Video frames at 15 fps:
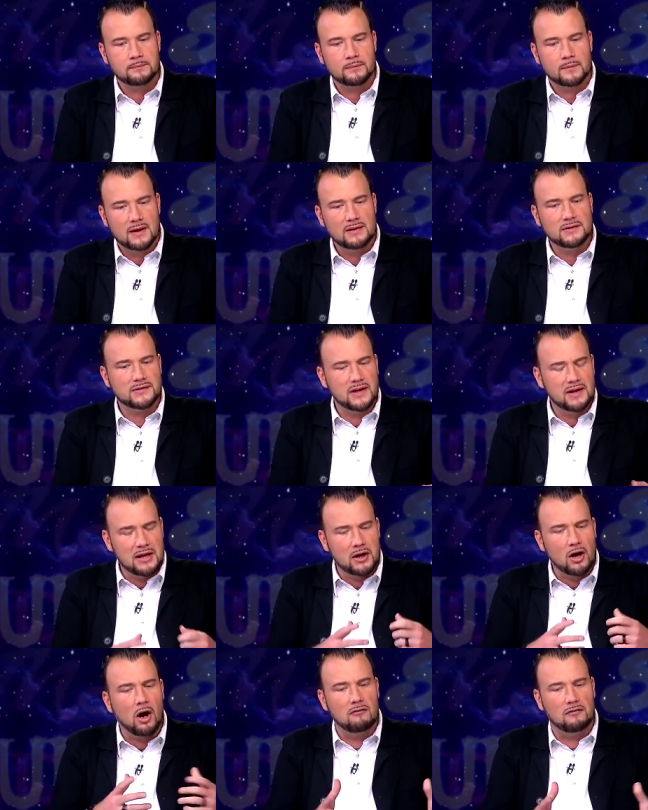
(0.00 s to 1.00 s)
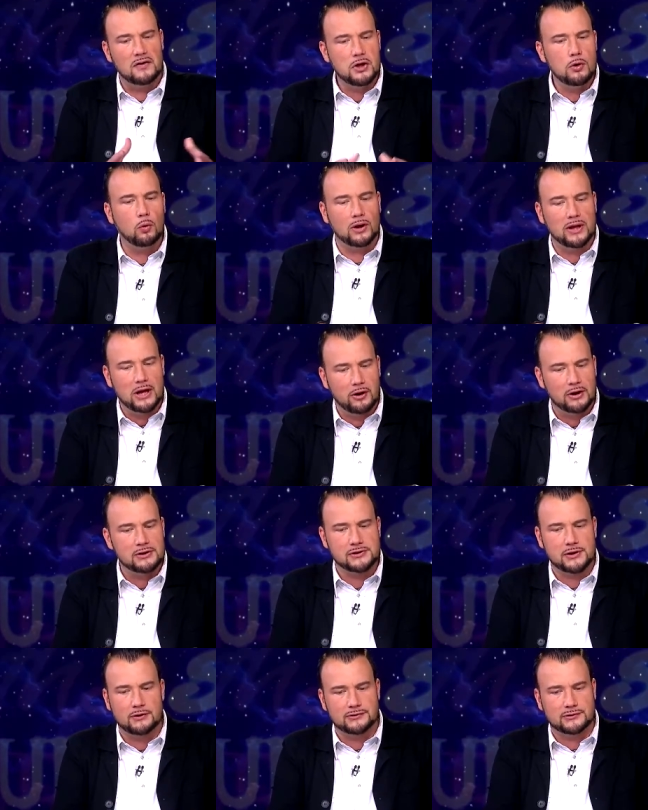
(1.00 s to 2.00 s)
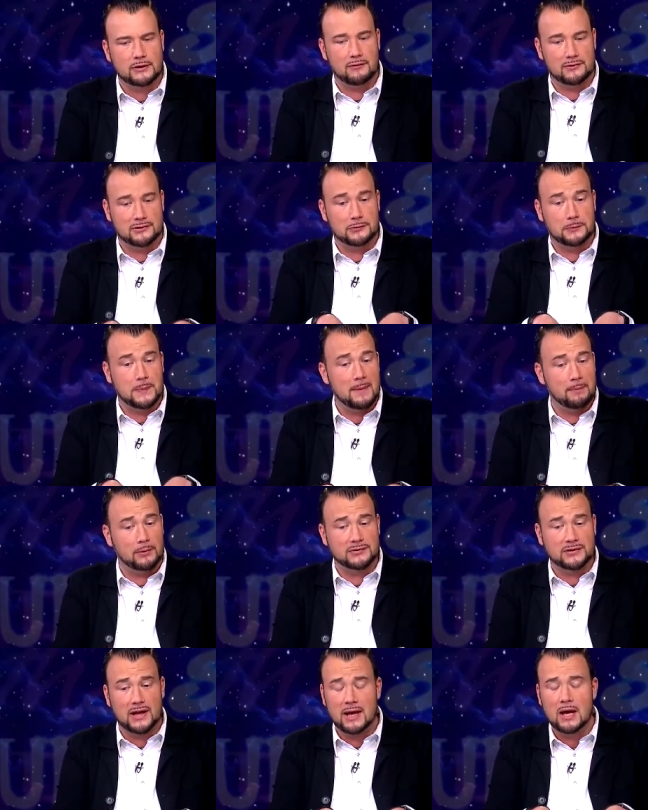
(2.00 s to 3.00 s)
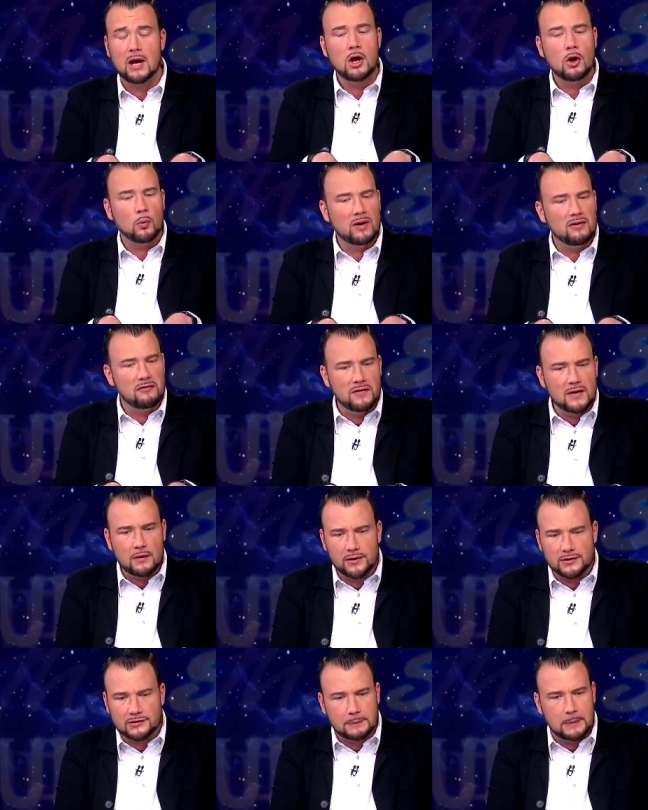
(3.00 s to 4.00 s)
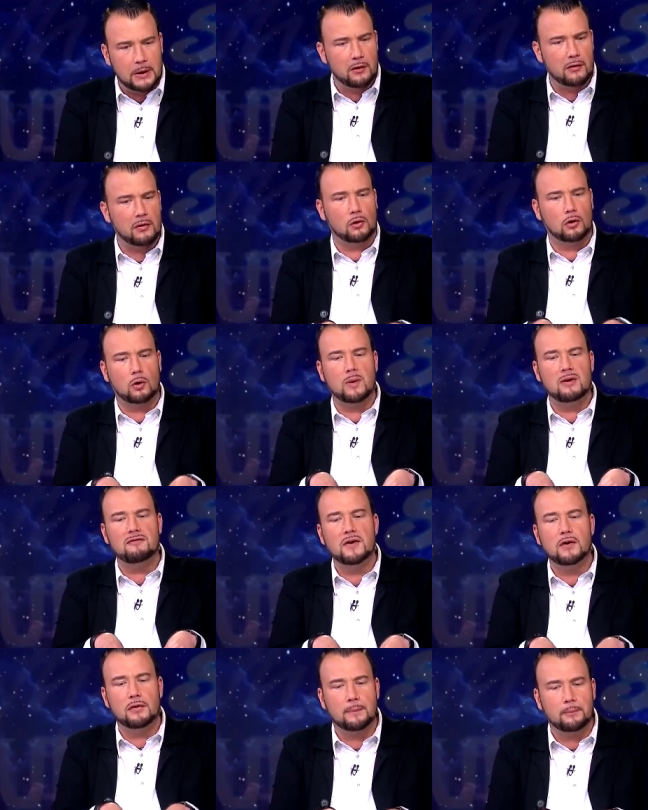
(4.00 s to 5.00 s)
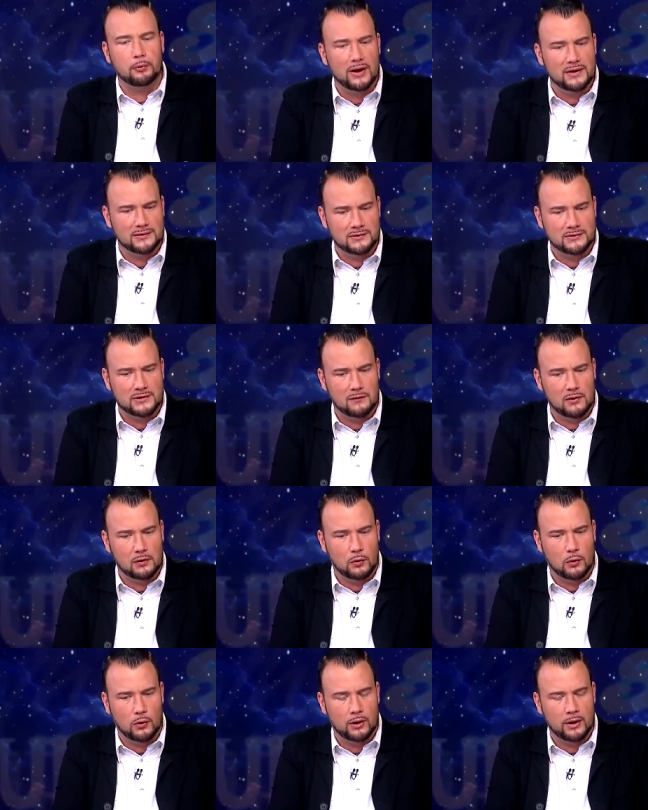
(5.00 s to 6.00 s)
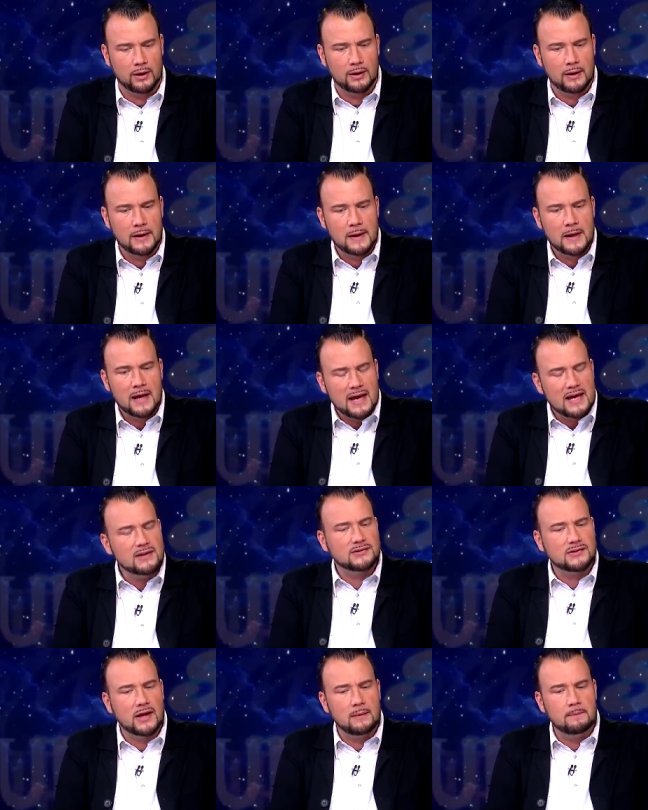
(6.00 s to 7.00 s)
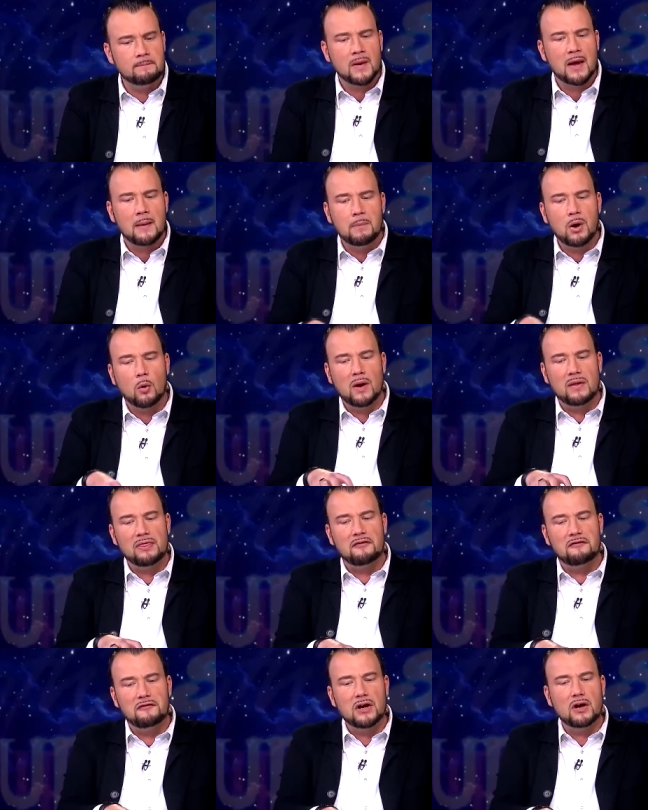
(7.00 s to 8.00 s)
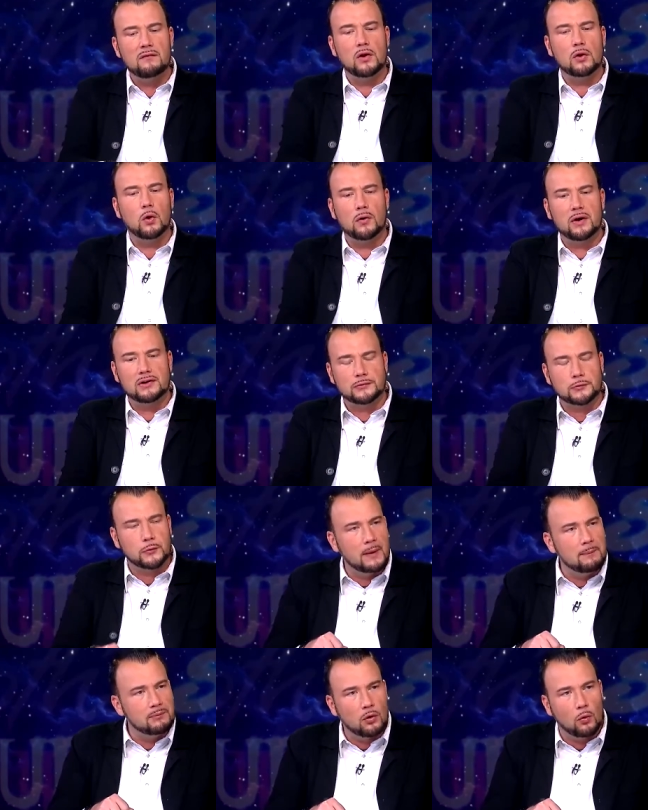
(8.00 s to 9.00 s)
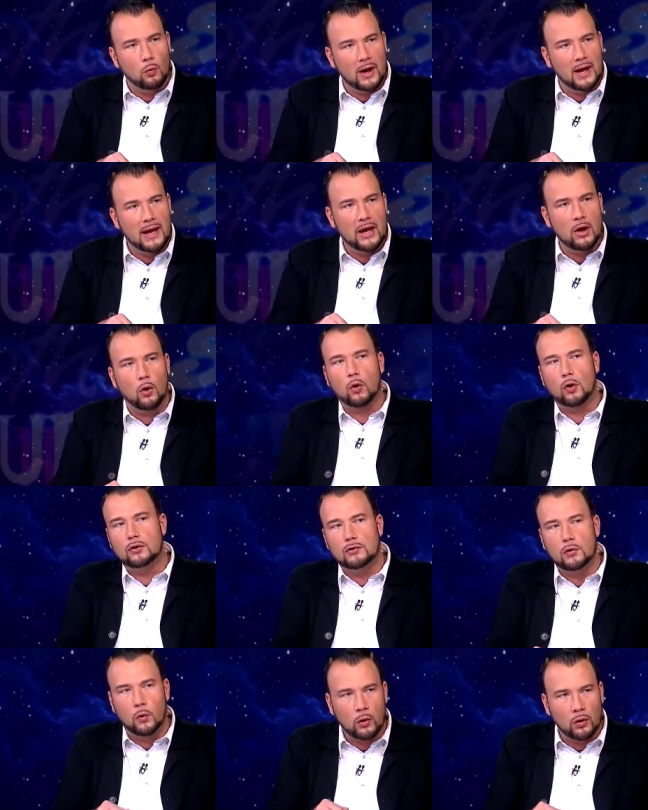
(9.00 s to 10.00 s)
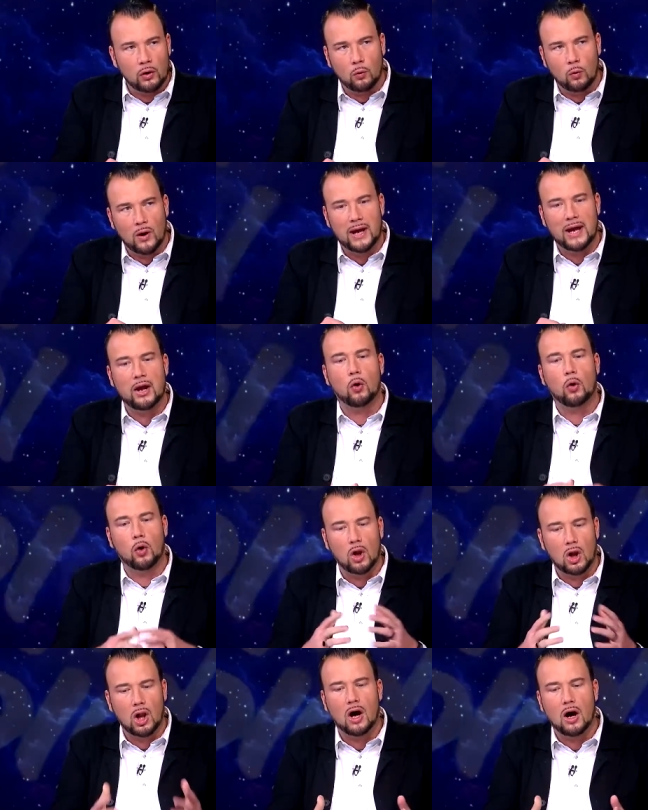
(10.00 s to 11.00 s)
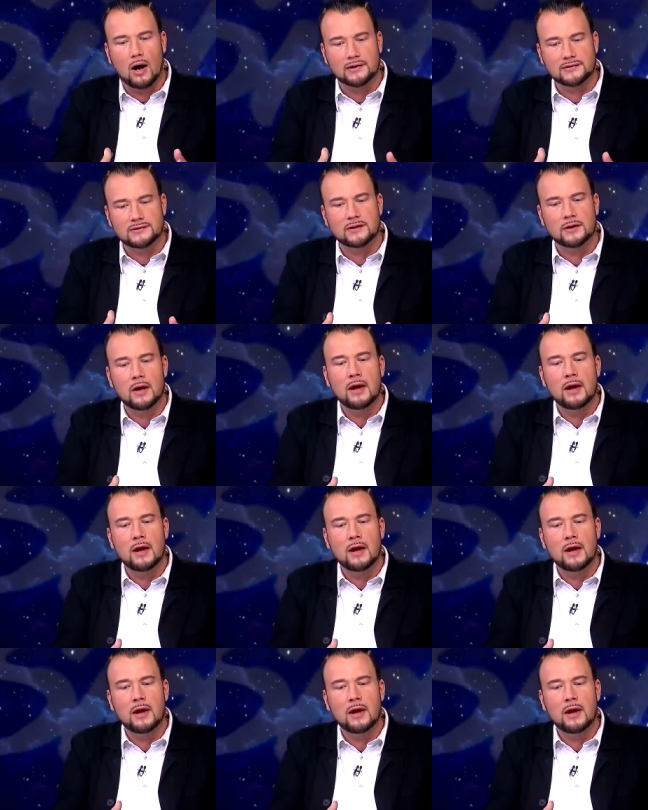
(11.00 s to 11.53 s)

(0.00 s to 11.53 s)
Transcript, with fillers: He said, and often you will hear in church services people say, We feel the Spirit of the Lord, we feel the presence of the Lord. He said, But when the fear of the Lord is ripped away or torn away or lost,